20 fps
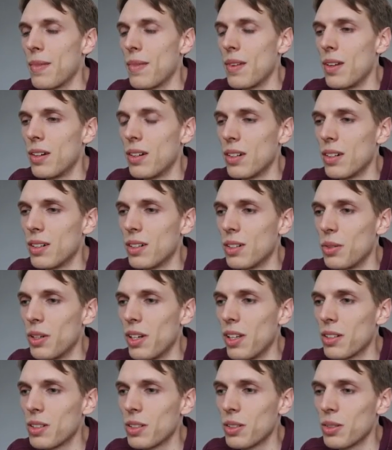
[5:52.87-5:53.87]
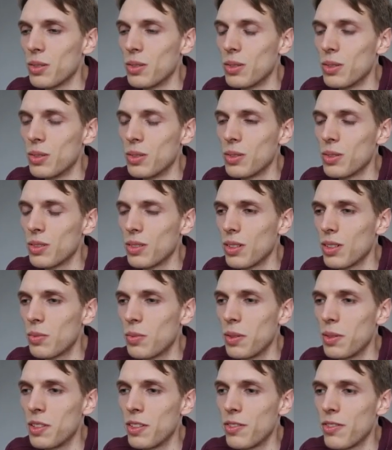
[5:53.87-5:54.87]
We also
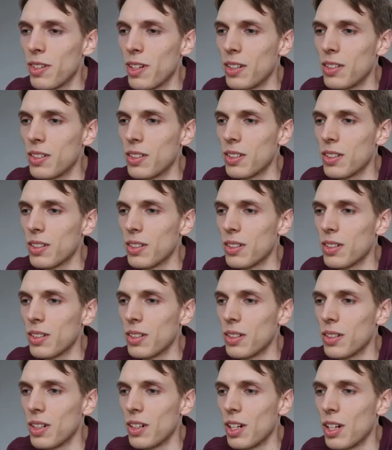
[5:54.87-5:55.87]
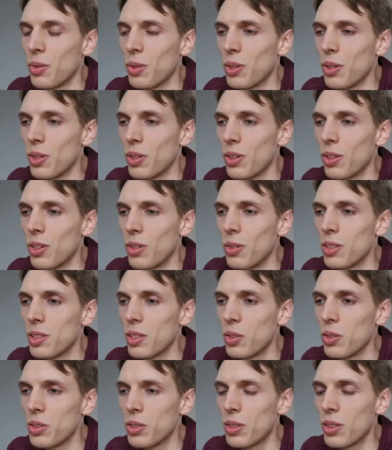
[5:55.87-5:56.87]
specified our
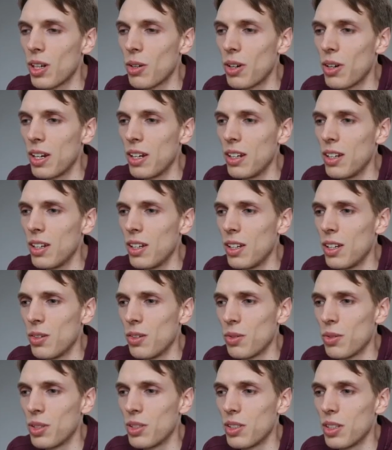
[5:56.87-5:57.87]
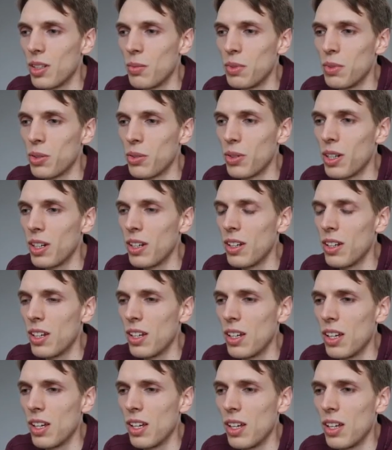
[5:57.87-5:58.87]
result array, which is an empty array,
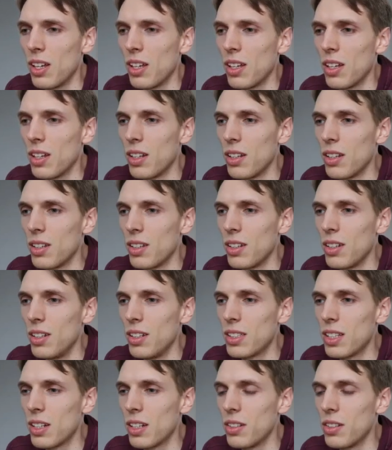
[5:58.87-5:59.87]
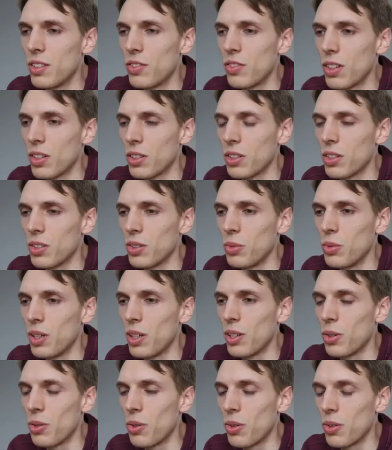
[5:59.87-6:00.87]
and inside this function
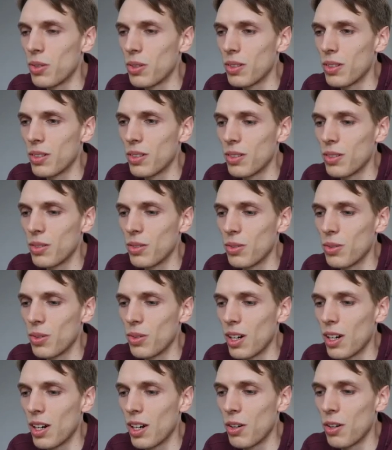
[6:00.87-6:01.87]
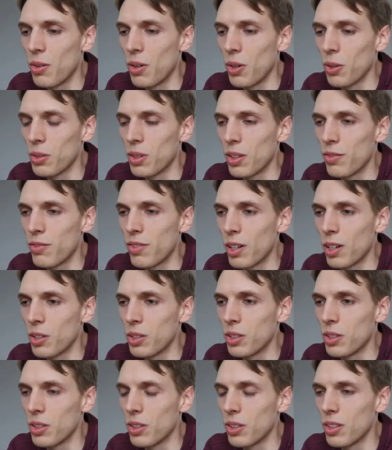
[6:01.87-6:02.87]
I wrote a
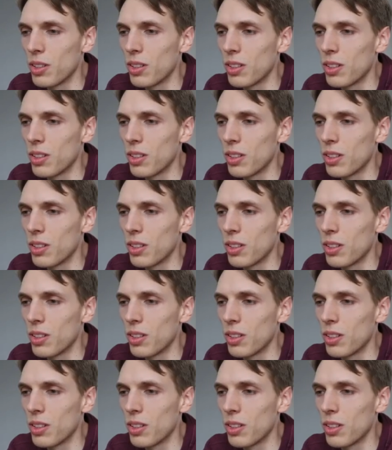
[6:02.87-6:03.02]
function